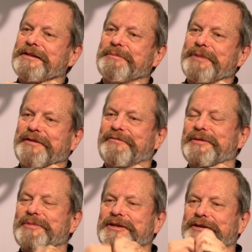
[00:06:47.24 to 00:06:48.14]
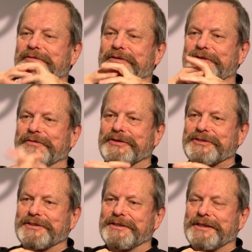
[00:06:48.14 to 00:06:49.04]
the big film of the year for
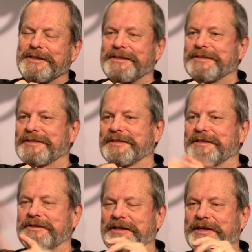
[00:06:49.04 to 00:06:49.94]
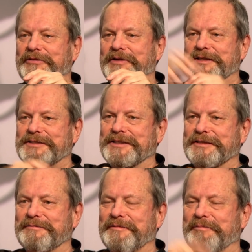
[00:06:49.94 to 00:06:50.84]
Universal, mm. suddenly the LA critics
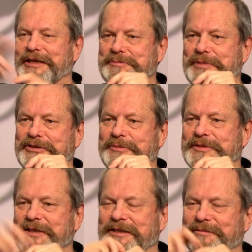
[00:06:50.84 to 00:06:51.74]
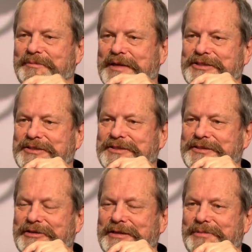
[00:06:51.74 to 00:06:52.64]
said Best Picture Brazil, Best
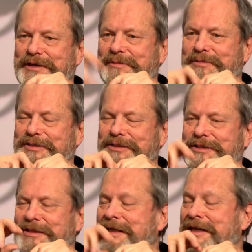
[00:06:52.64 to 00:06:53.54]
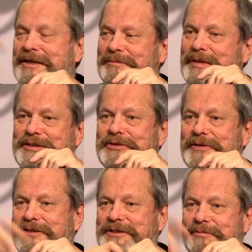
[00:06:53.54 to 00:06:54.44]
Screenplay Brazil, Best
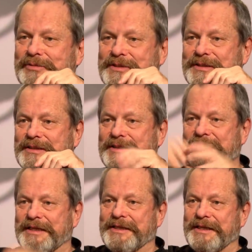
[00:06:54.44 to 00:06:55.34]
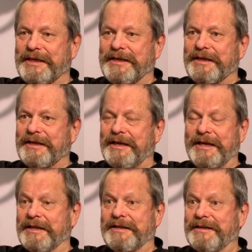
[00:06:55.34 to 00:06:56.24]
Direction Brazil, and yeah.
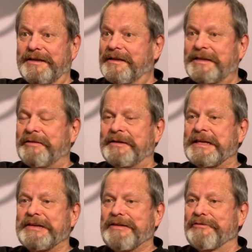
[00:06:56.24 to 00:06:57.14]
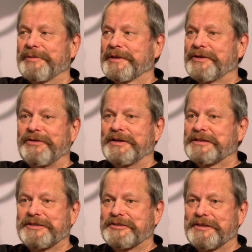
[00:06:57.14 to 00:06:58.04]
and they they'd never been caught
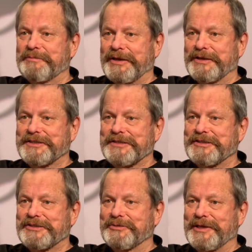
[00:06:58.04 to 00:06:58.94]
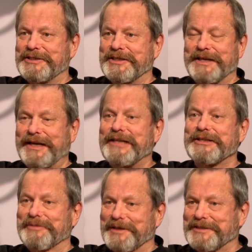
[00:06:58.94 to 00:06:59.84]
in such an embarrassing situation. They had
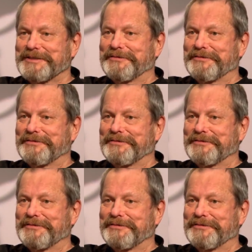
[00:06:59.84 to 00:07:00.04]
to release